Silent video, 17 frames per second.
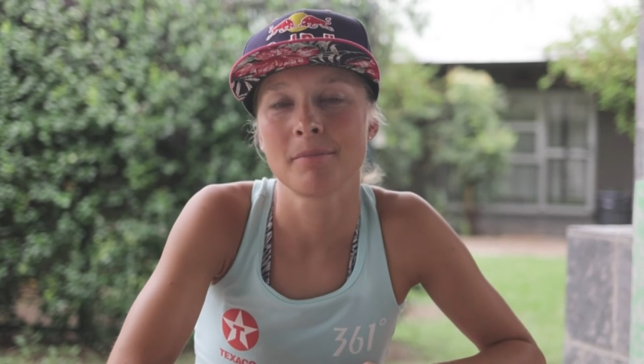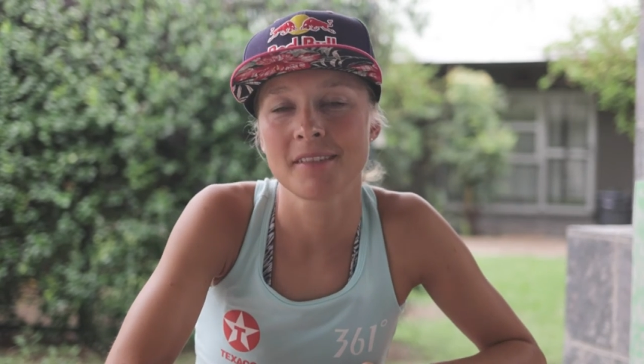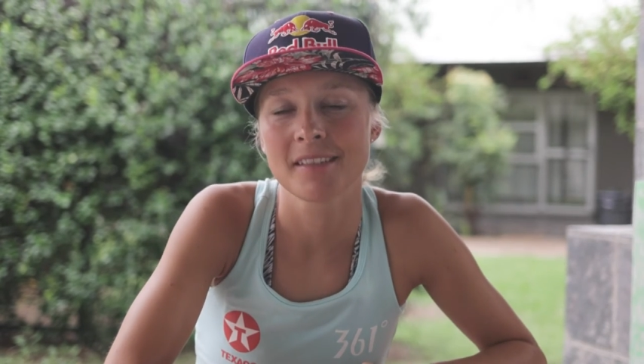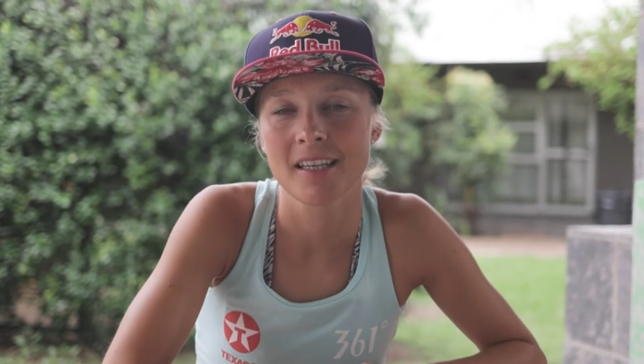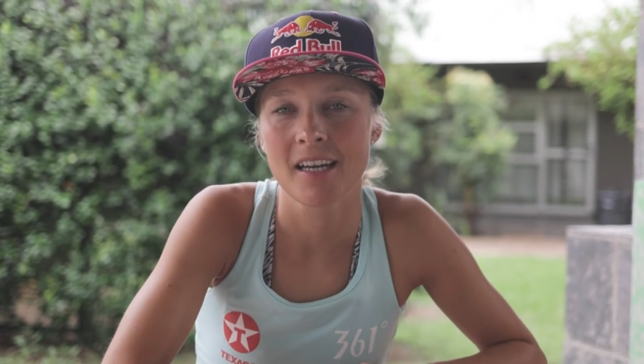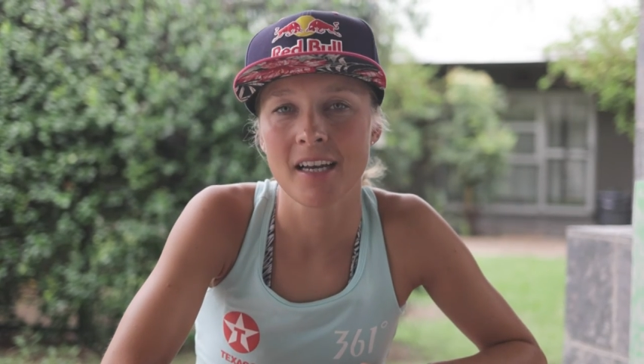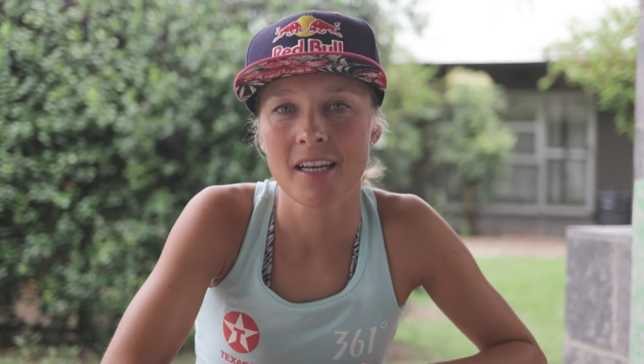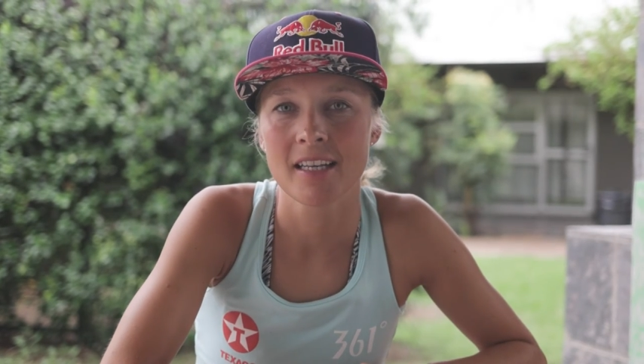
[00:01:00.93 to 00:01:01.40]

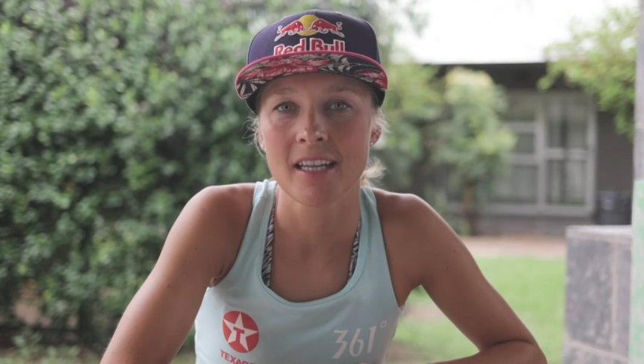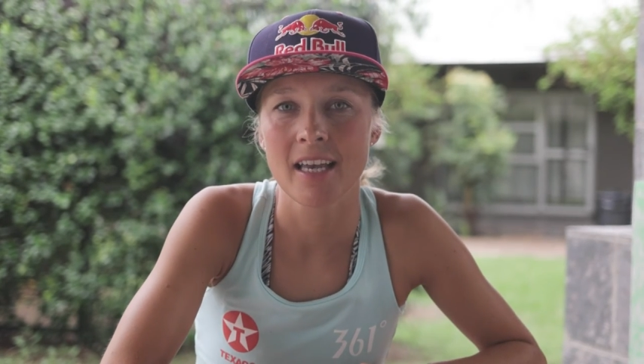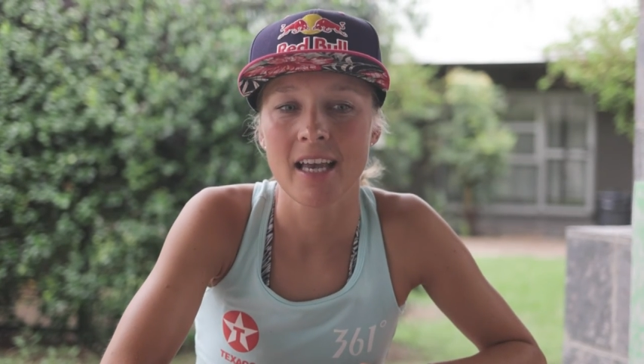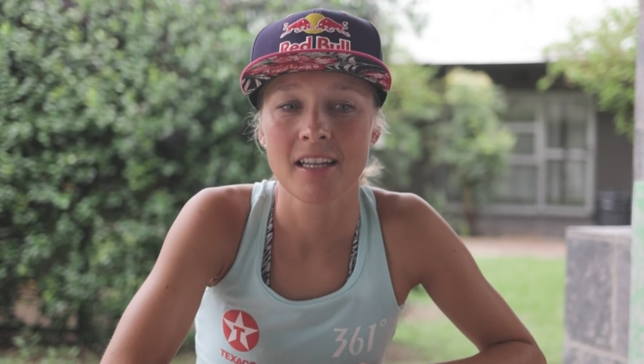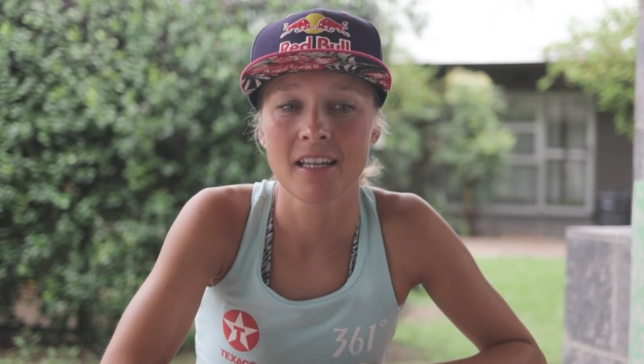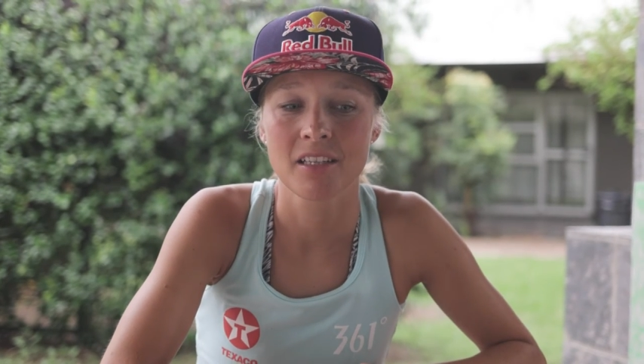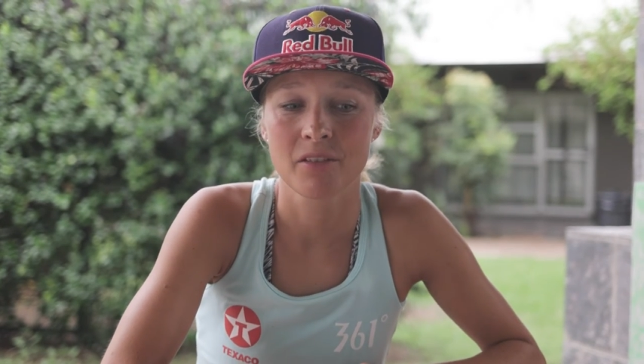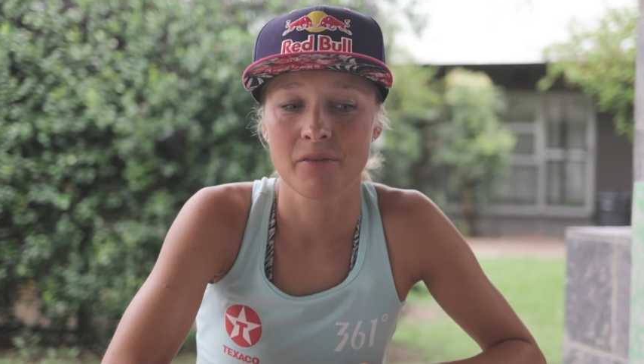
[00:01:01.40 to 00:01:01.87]
side,
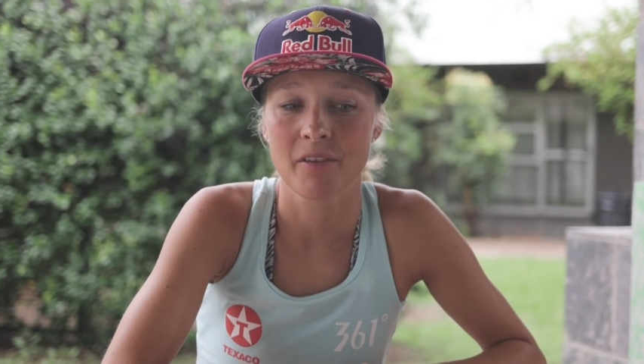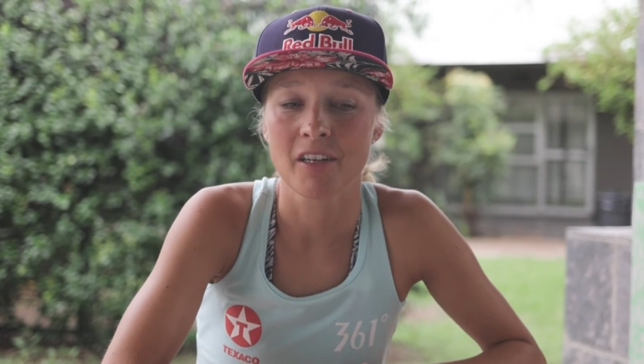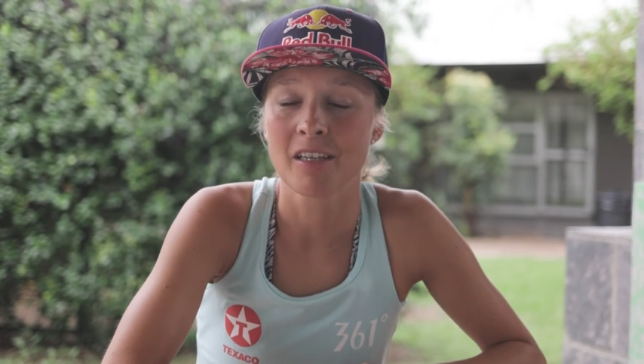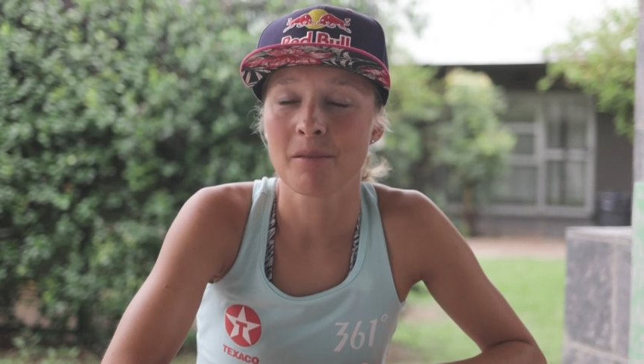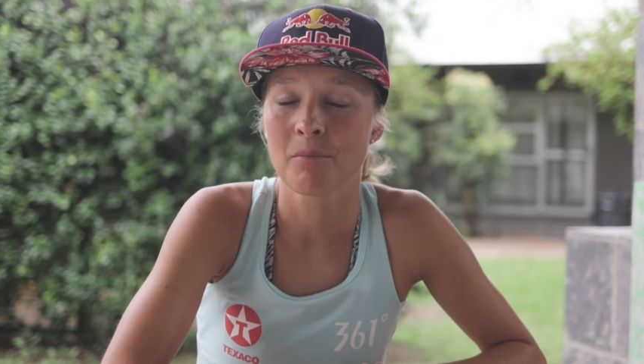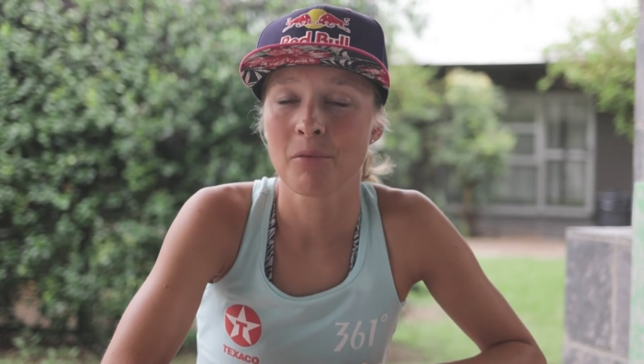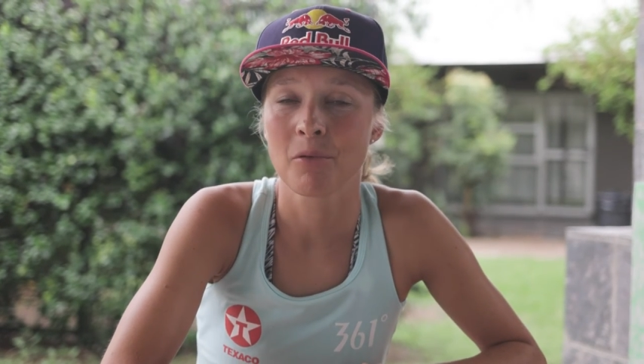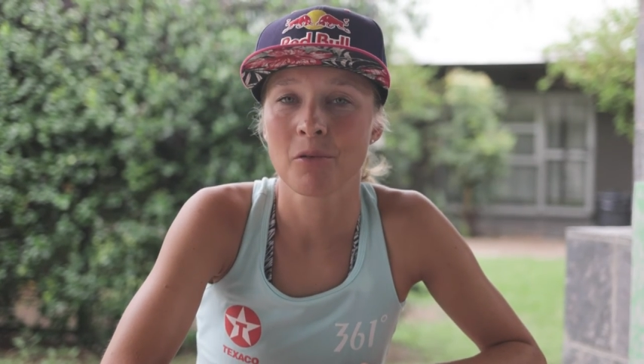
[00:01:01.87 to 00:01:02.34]
and it's
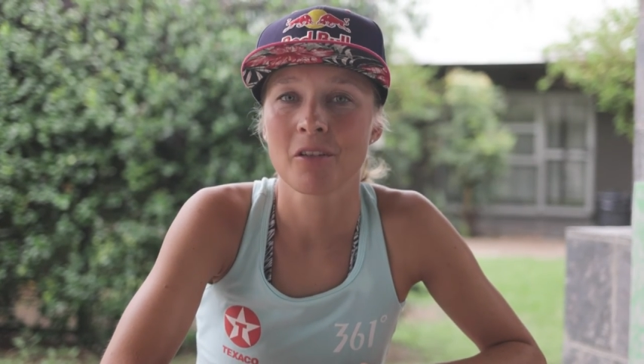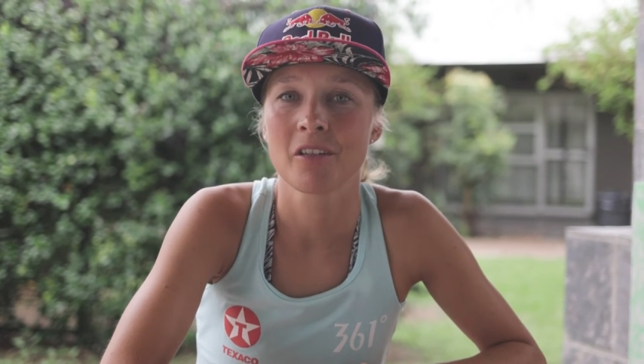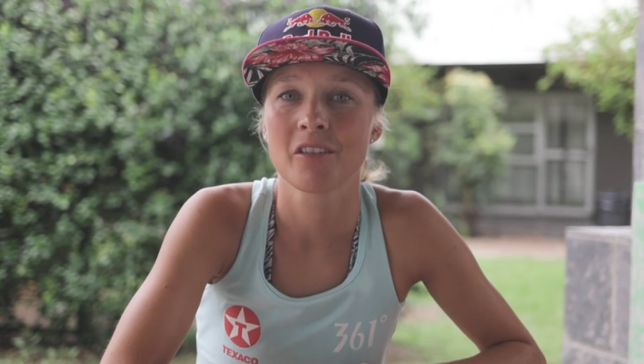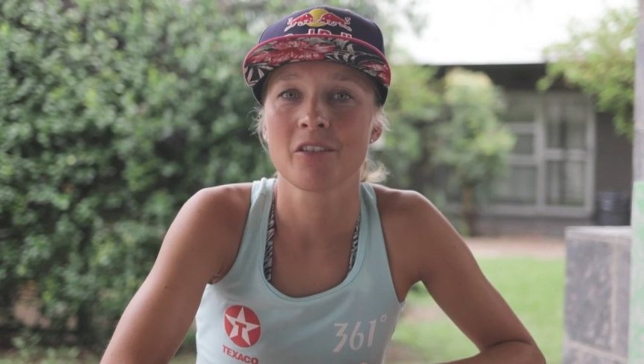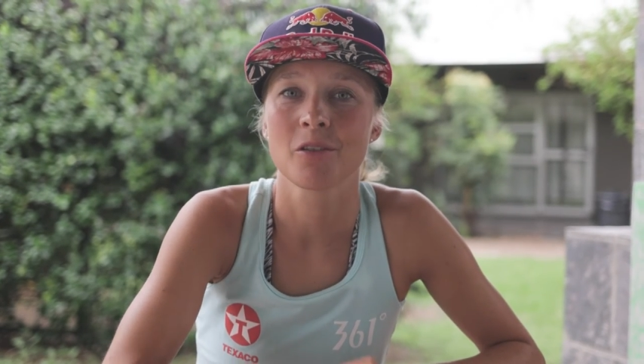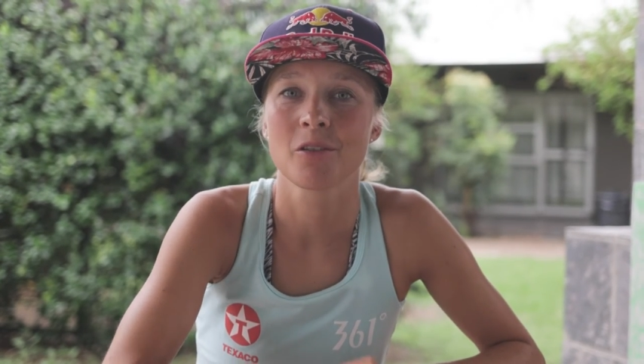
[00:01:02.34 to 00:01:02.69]
very important